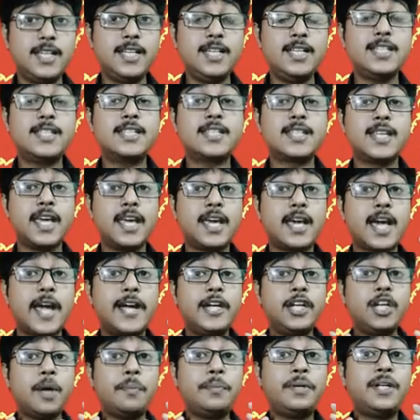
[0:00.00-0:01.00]
is a
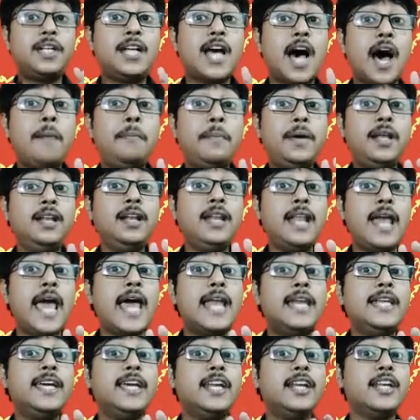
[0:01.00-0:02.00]
kind of double
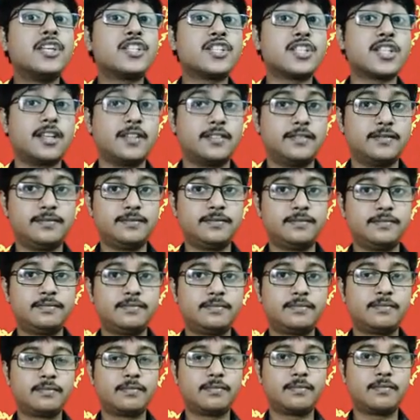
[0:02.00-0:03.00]
alienation.
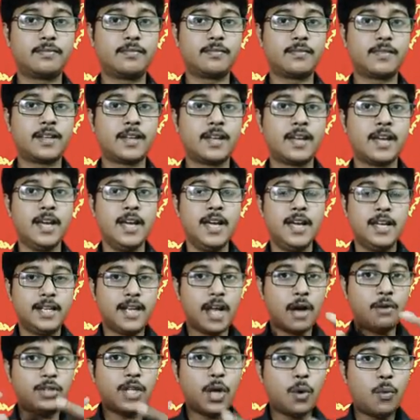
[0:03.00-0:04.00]

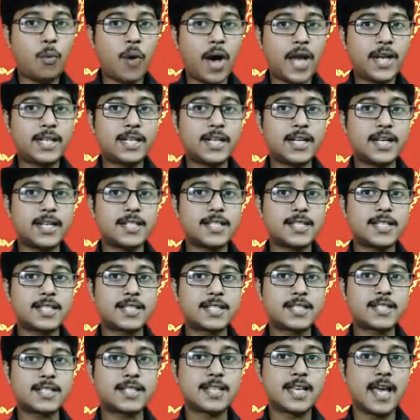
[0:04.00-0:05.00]
Now the
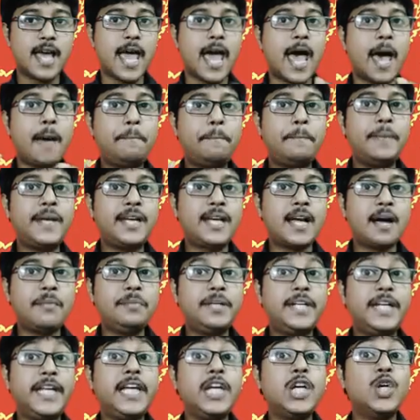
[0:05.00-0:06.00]
workers have
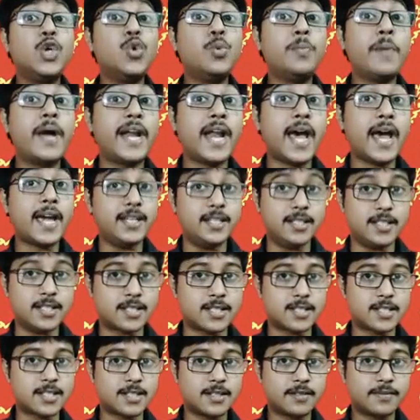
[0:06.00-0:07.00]
become
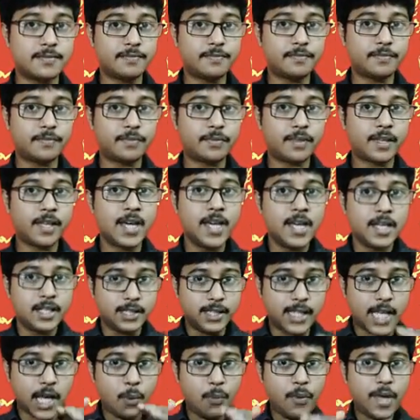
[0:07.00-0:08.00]
dehumanized.
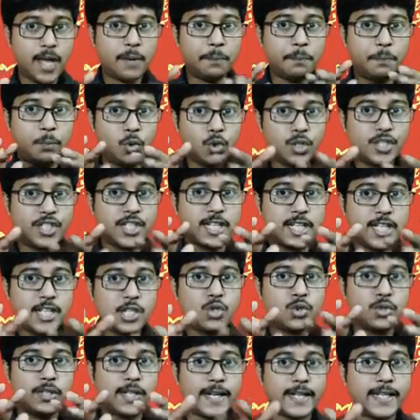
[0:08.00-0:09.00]
They were put
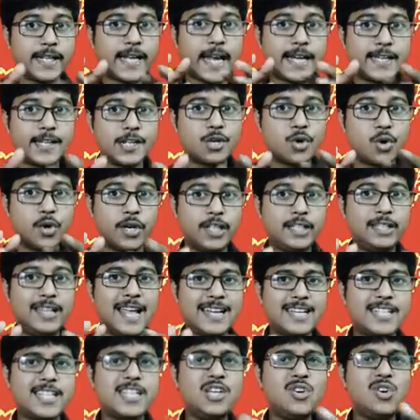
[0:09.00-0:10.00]
into that category
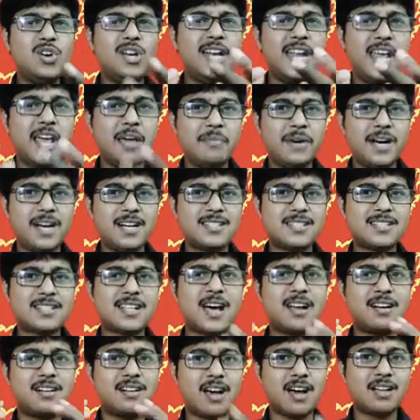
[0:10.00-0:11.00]
that your labors
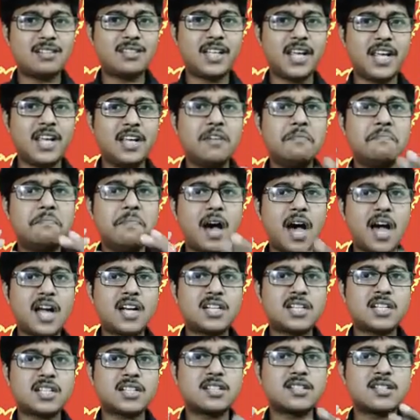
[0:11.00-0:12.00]
are nothing
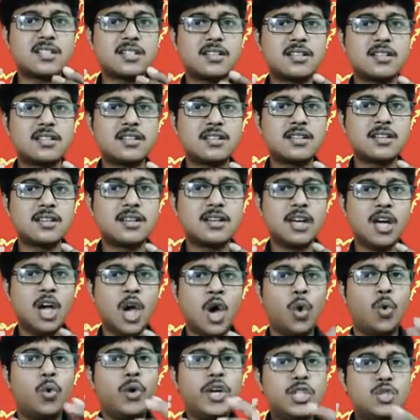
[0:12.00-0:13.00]
but
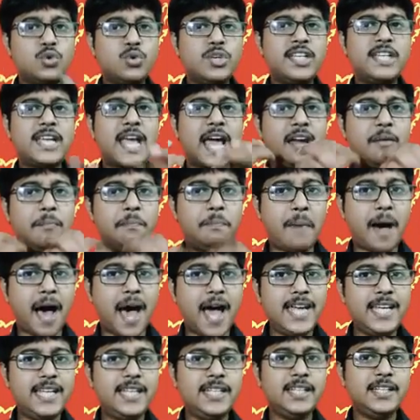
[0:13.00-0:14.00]
which we can
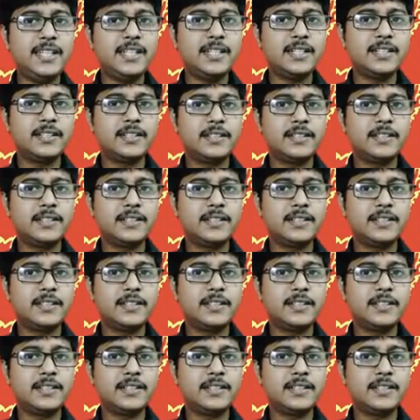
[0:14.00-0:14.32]
buy